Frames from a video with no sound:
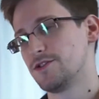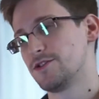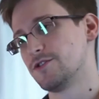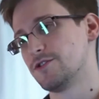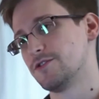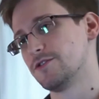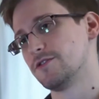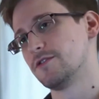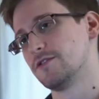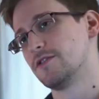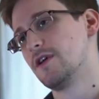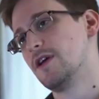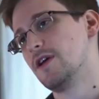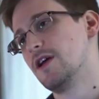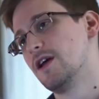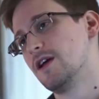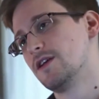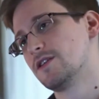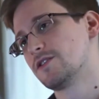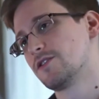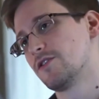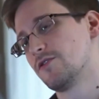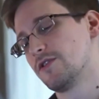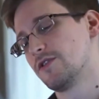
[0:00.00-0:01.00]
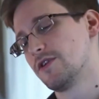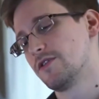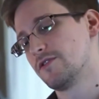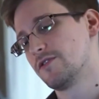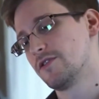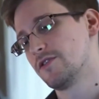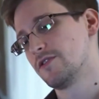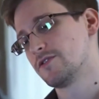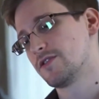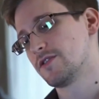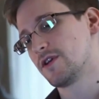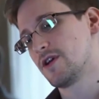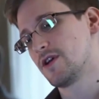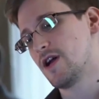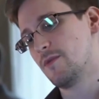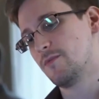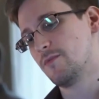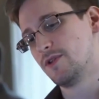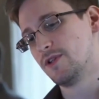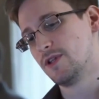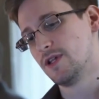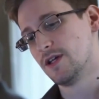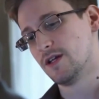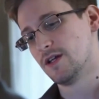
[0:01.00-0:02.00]
Sure. So there's a
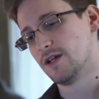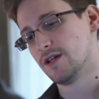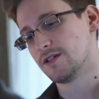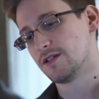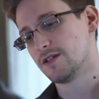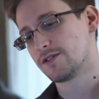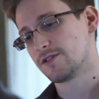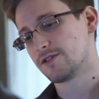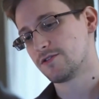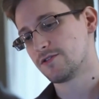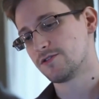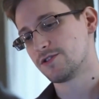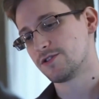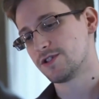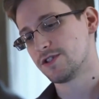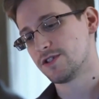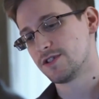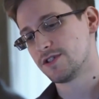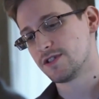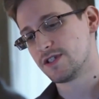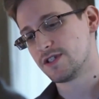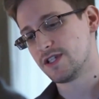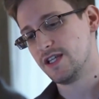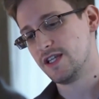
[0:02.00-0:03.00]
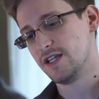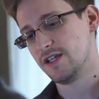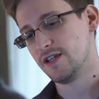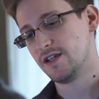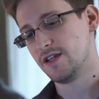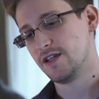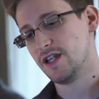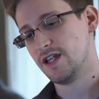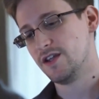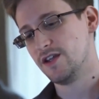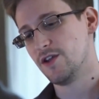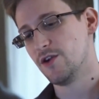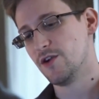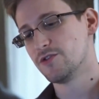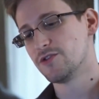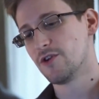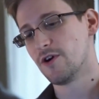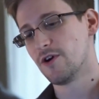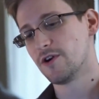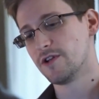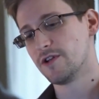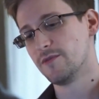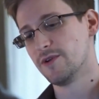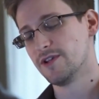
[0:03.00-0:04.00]
couple assertions in those
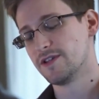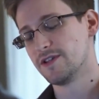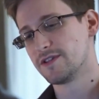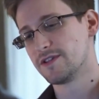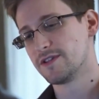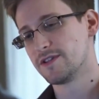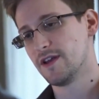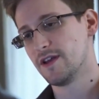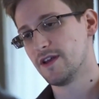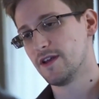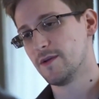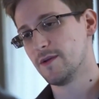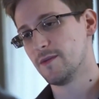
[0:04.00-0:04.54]
arguments